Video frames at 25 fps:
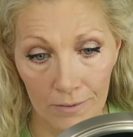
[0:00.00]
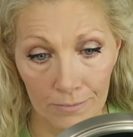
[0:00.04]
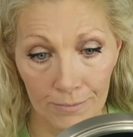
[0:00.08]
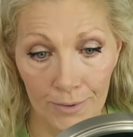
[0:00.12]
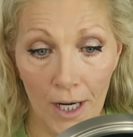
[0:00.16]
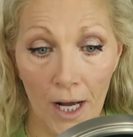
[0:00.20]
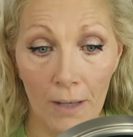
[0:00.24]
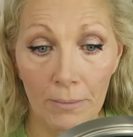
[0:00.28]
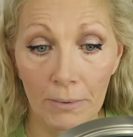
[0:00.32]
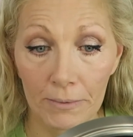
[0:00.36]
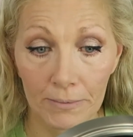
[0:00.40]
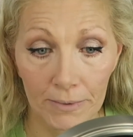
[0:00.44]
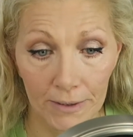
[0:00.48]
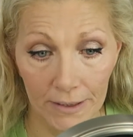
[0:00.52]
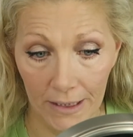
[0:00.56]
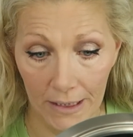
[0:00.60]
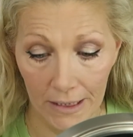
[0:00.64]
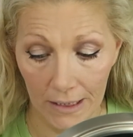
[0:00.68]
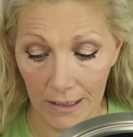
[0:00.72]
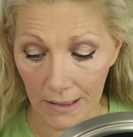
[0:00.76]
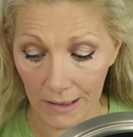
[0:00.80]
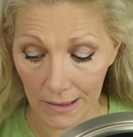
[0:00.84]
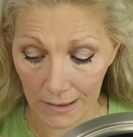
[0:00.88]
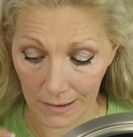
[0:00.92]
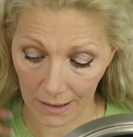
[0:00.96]

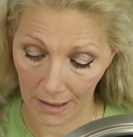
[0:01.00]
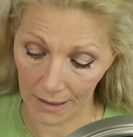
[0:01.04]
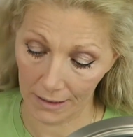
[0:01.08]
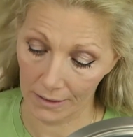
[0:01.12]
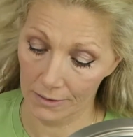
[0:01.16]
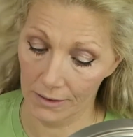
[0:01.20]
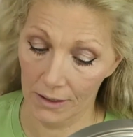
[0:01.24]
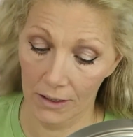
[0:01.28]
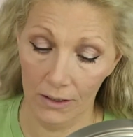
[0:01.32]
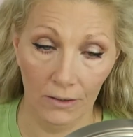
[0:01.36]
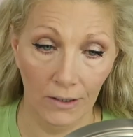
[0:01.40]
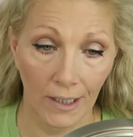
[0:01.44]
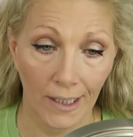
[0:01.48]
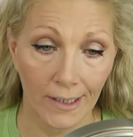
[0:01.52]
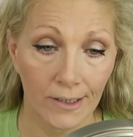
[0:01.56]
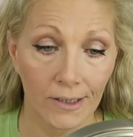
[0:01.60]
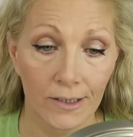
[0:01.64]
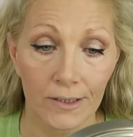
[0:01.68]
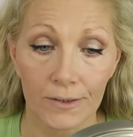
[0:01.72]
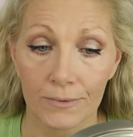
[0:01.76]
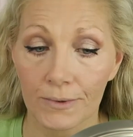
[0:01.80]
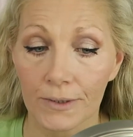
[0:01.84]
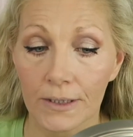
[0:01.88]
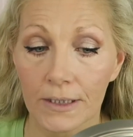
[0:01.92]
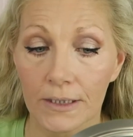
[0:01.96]
probably is. I don't know. I
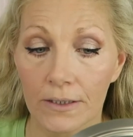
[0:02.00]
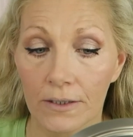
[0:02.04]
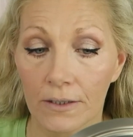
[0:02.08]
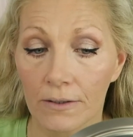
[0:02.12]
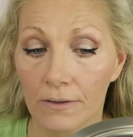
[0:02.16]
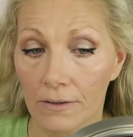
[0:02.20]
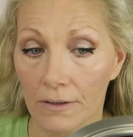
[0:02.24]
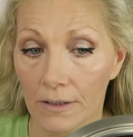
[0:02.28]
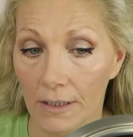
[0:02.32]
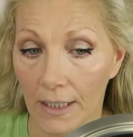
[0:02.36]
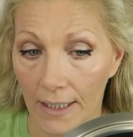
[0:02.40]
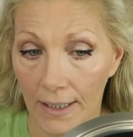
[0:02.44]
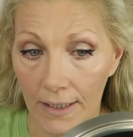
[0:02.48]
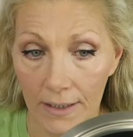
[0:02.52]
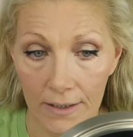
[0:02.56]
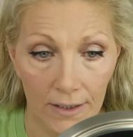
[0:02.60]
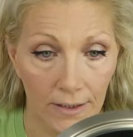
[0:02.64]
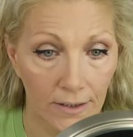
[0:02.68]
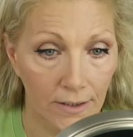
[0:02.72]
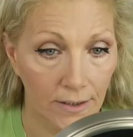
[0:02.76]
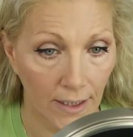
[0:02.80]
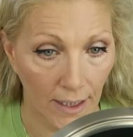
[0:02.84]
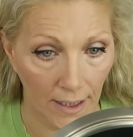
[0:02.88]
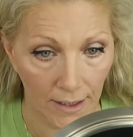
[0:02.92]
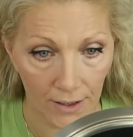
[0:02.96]
just really don't like
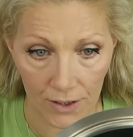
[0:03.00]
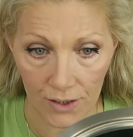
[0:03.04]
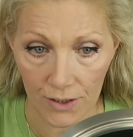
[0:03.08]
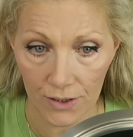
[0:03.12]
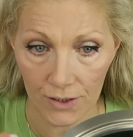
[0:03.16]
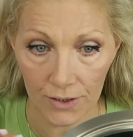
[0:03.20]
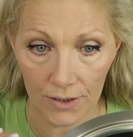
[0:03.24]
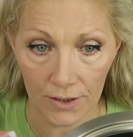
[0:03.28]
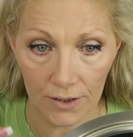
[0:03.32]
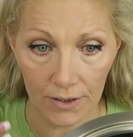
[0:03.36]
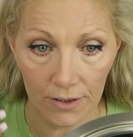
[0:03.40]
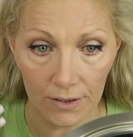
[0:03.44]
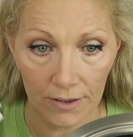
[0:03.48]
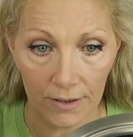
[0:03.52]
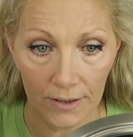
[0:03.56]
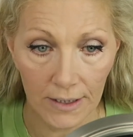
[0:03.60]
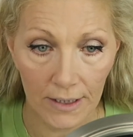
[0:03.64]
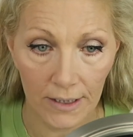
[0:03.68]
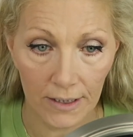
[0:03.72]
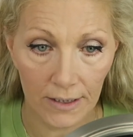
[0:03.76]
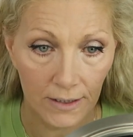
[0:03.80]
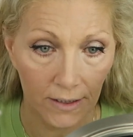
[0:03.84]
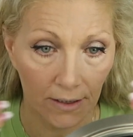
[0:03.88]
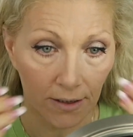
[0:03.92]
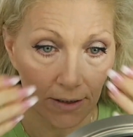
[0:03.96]
the texture
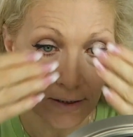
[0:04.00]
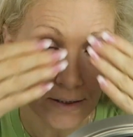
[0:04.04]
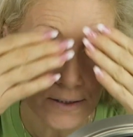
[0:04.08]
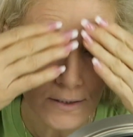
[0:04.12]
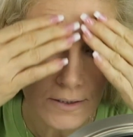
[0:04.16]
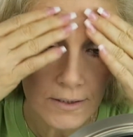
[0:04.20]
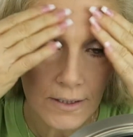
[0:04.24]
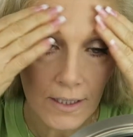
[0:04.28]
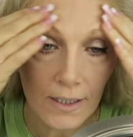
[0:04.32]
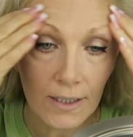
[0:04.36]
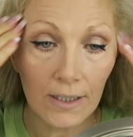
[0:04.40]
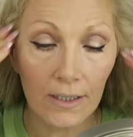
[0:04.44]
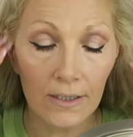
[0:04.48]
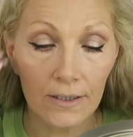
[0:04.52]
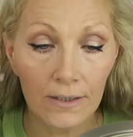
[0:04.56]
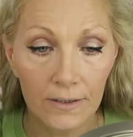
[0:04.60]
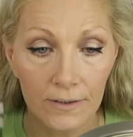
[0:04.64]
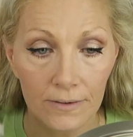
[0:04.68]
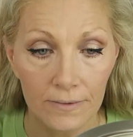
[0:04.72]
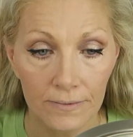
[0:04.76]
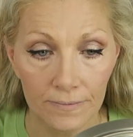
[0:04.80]
that this uh,